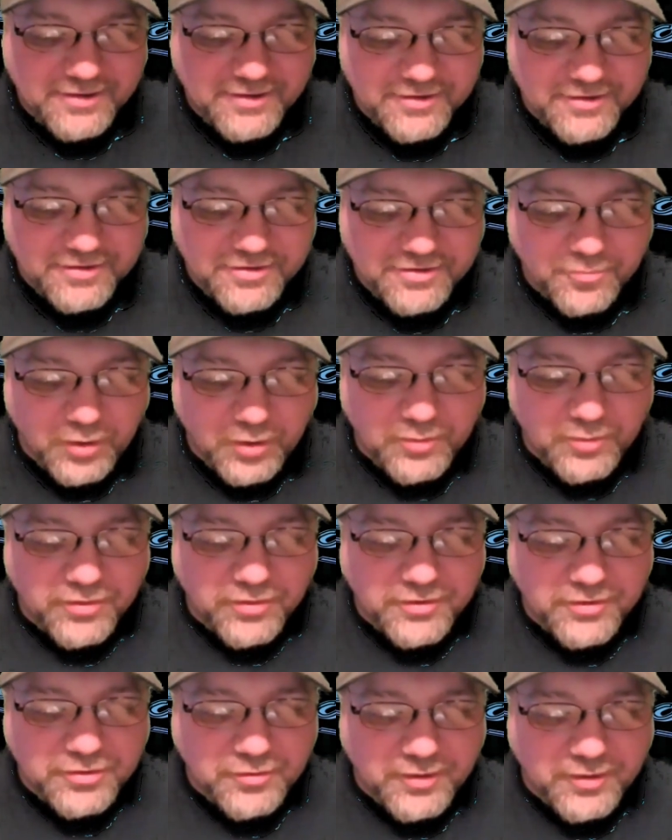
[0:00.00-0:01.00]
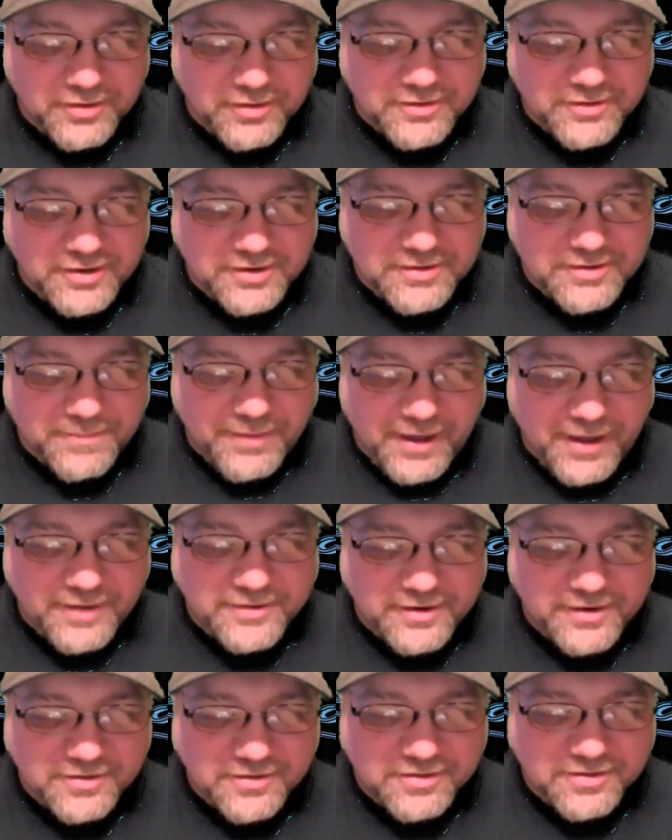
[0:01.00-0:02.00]
because we were the New England
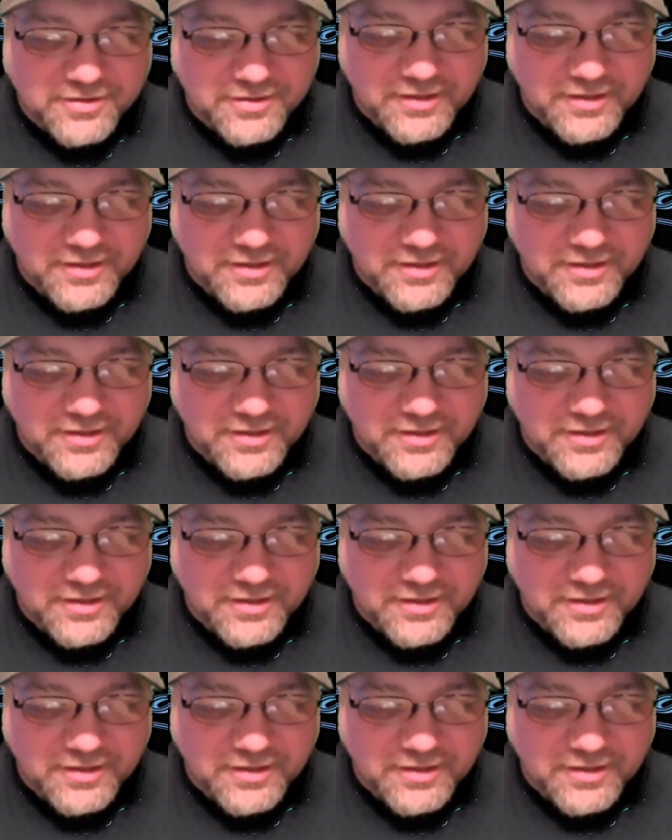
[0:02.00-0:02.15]
Independents,